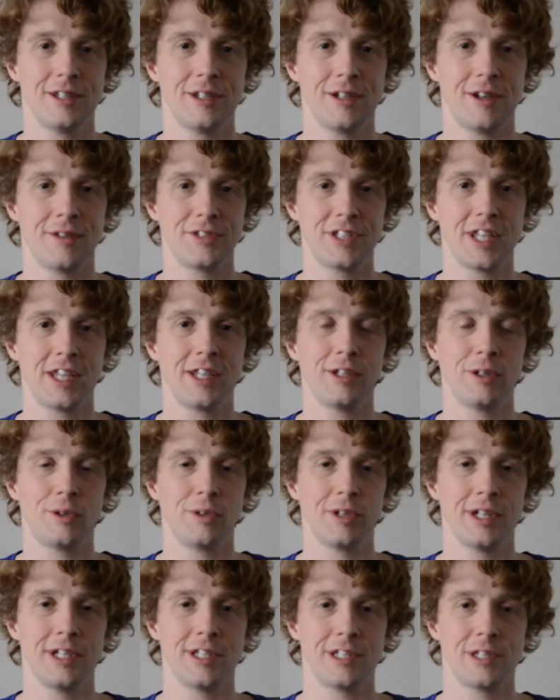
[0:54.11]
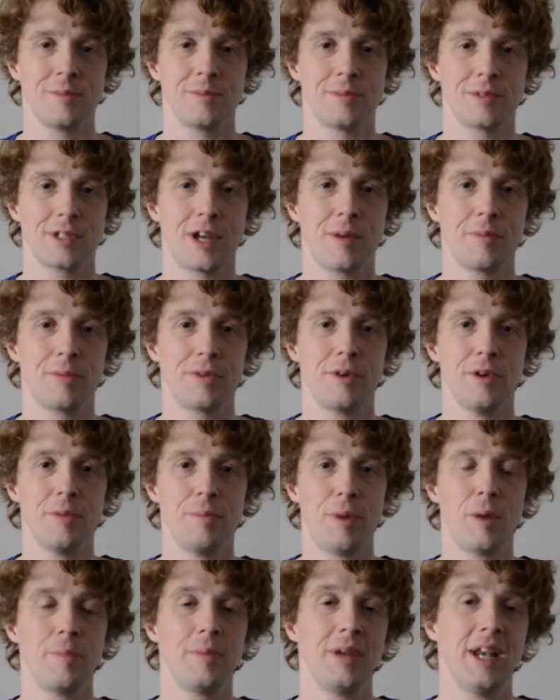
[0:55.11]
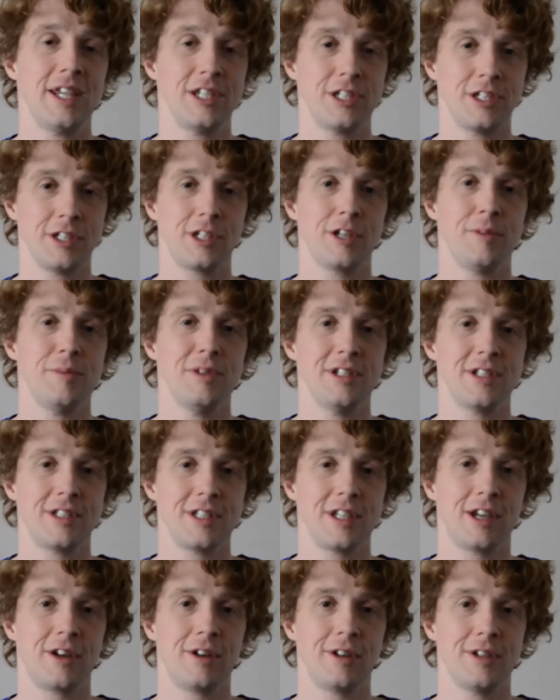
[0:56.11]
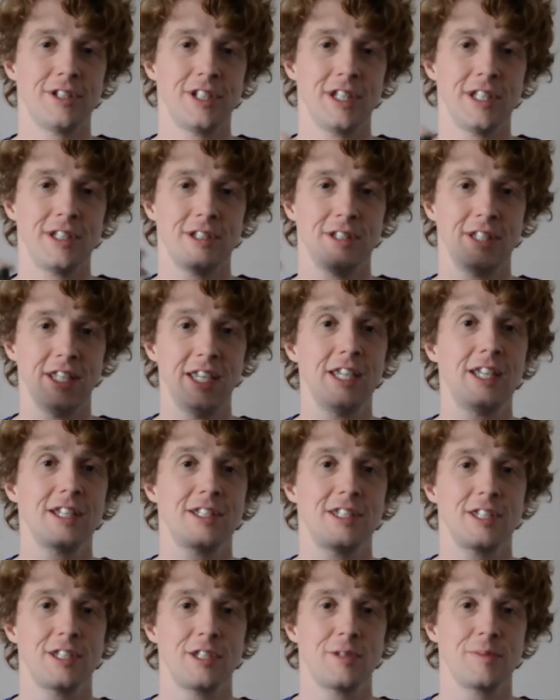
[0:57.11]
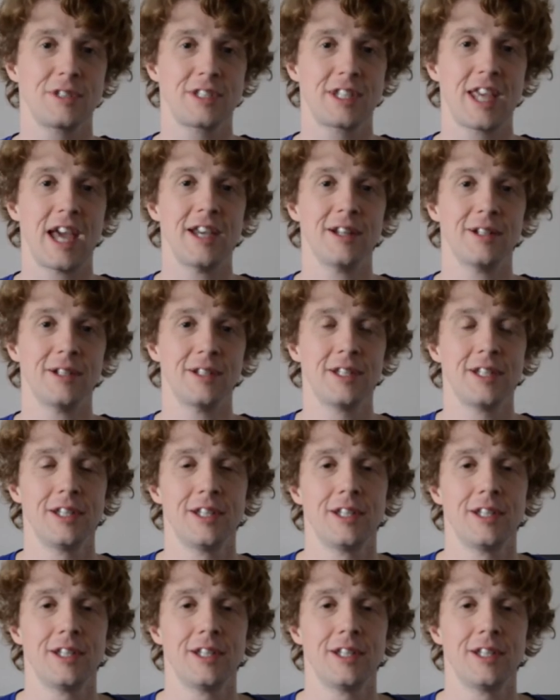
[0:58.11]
of single organisms up through population and community ecology to the ecosystem scale